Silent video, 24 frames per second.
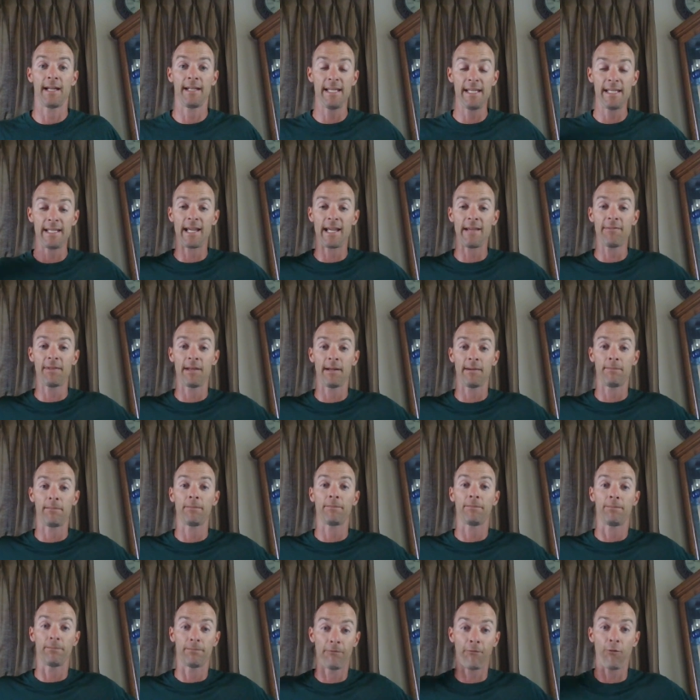And he gave them
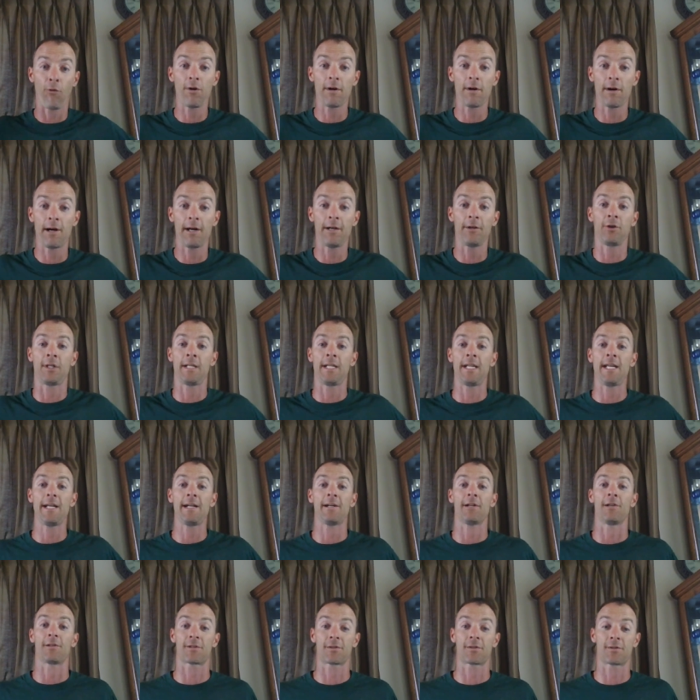400
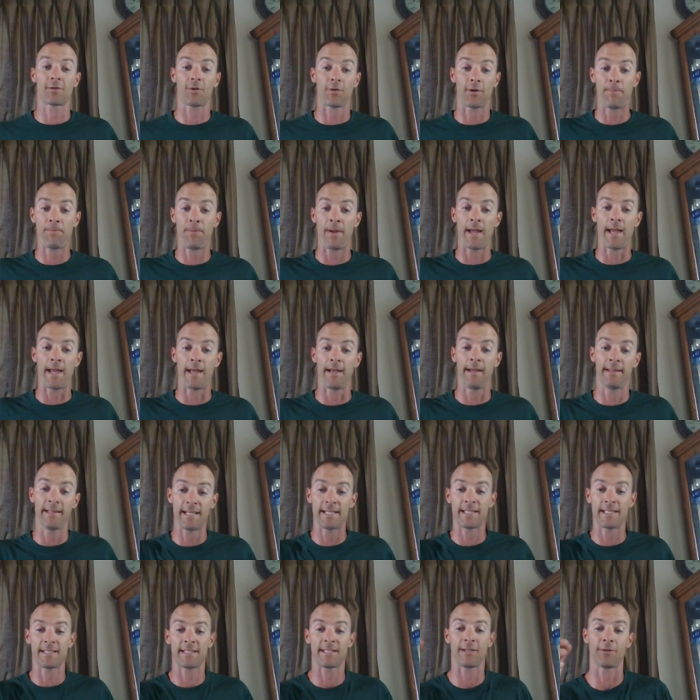years to repent, and
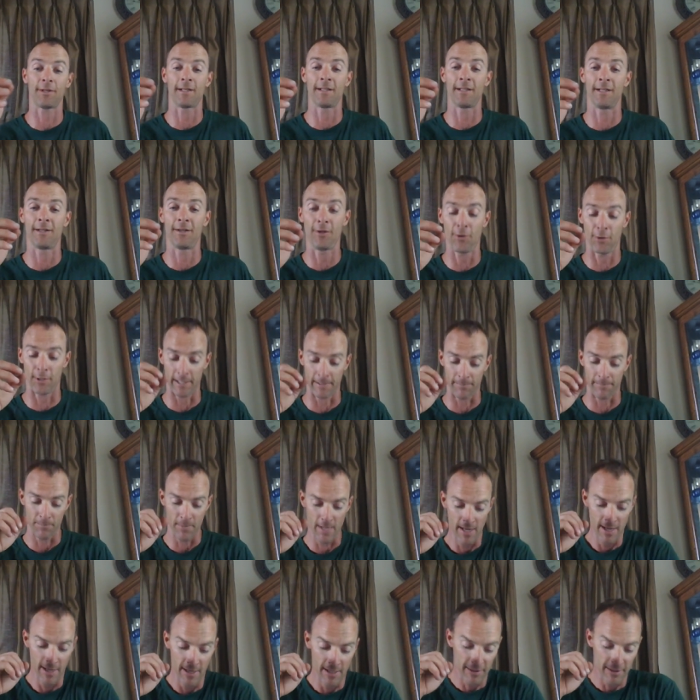they still didn't do it.
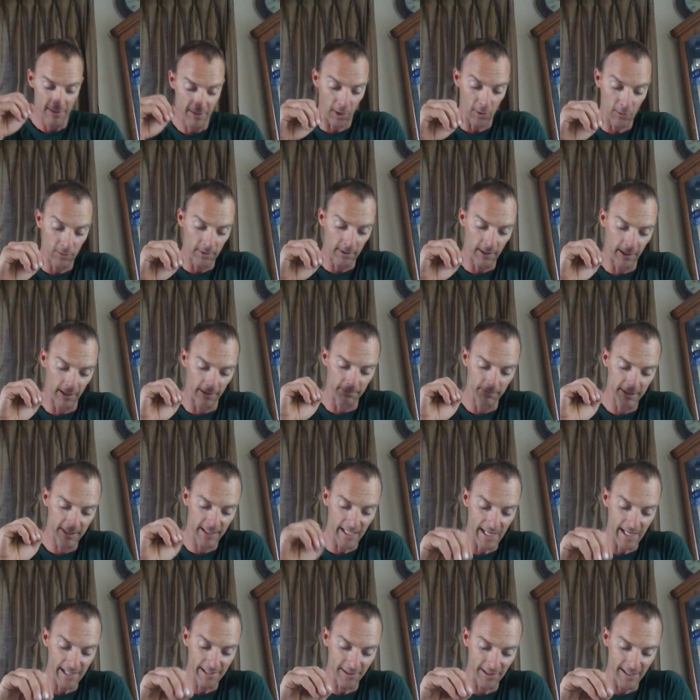So um,
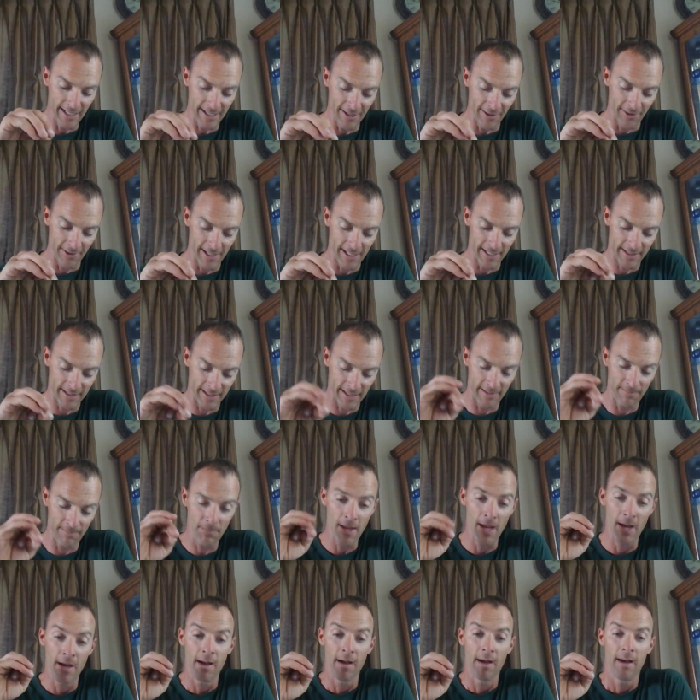it's actually interesting
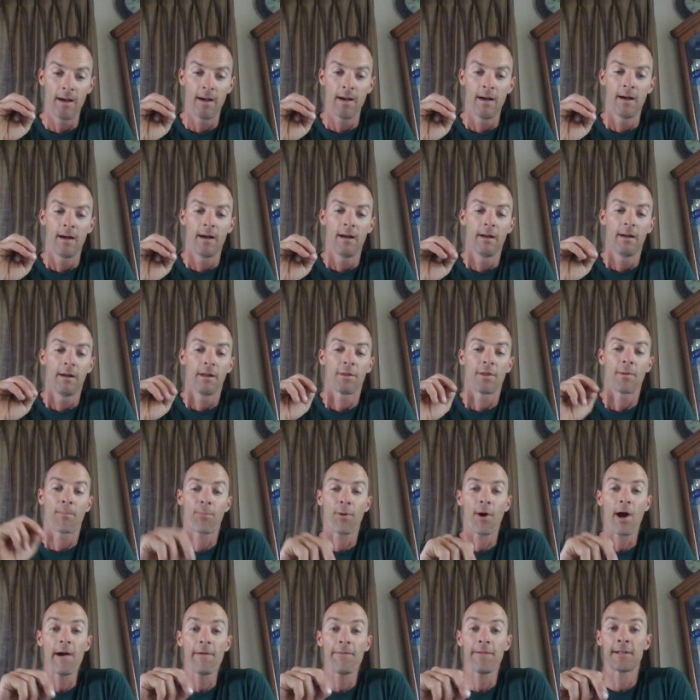the
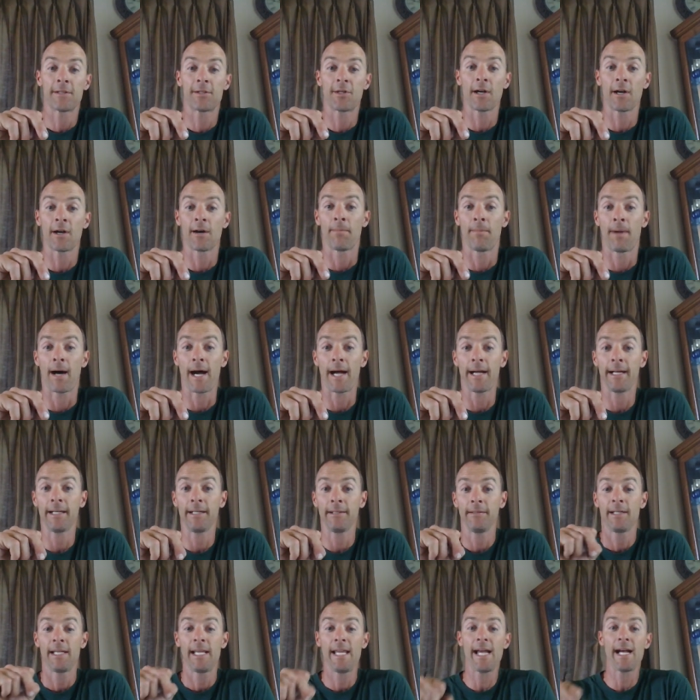prophet
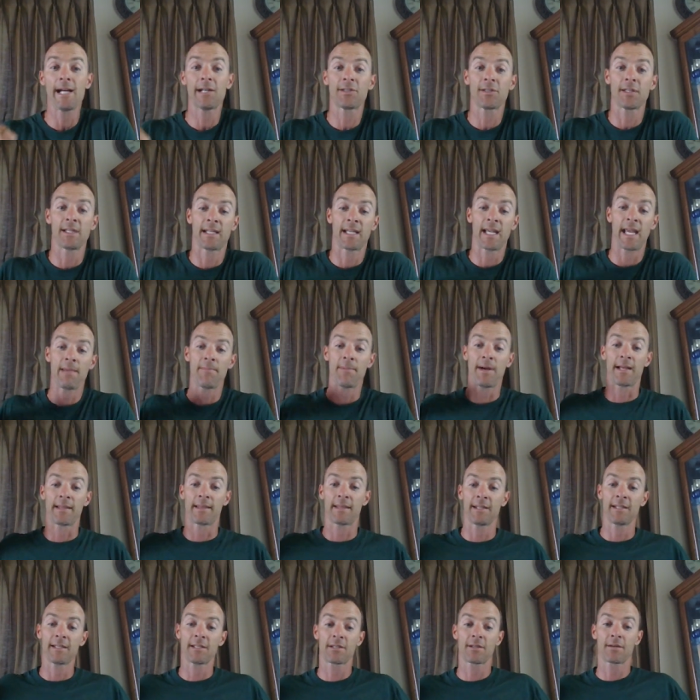Jeremiah, he actually came at
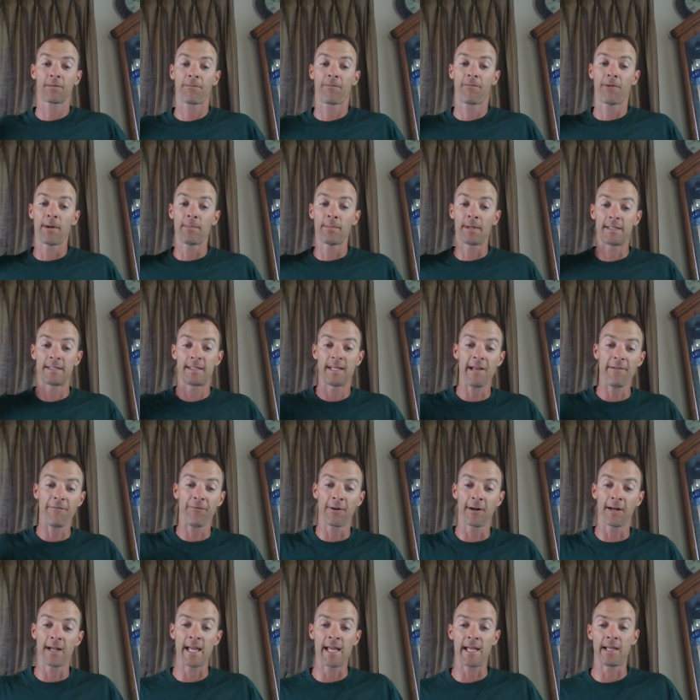this from a
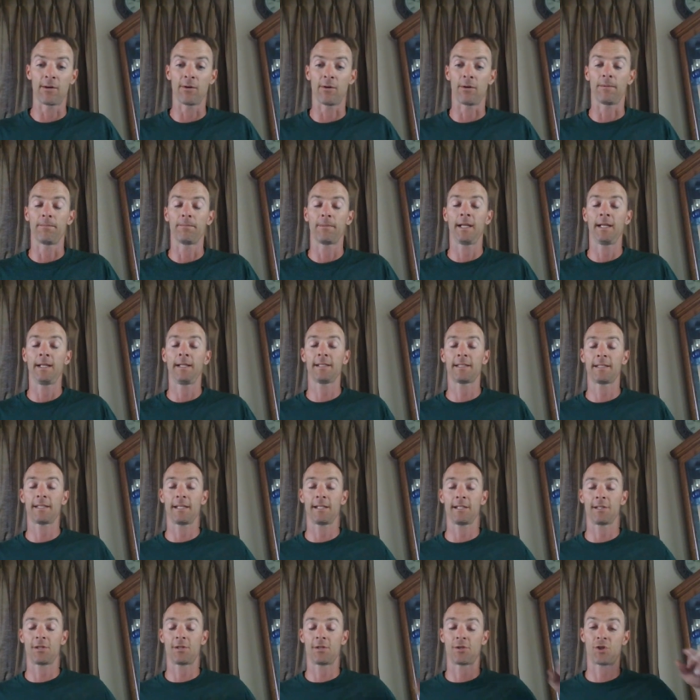different angle, and it's
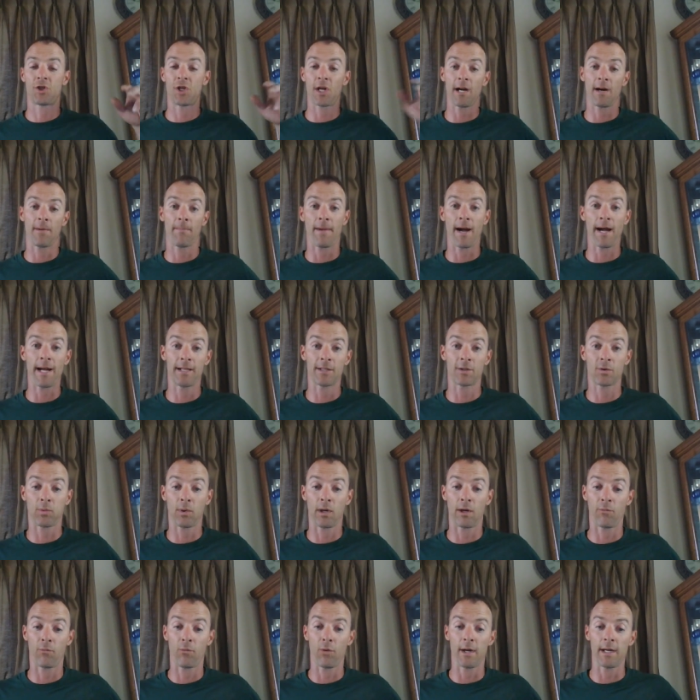in Jeremiah
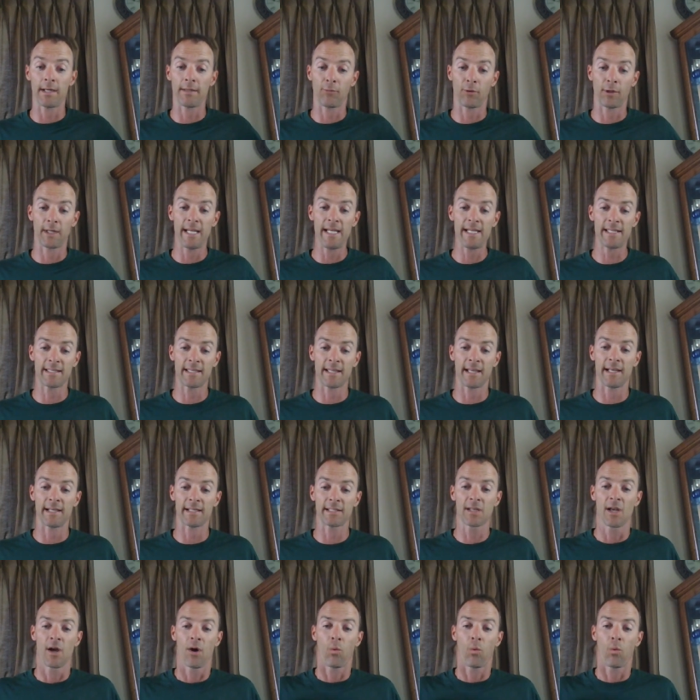12:1 where he says,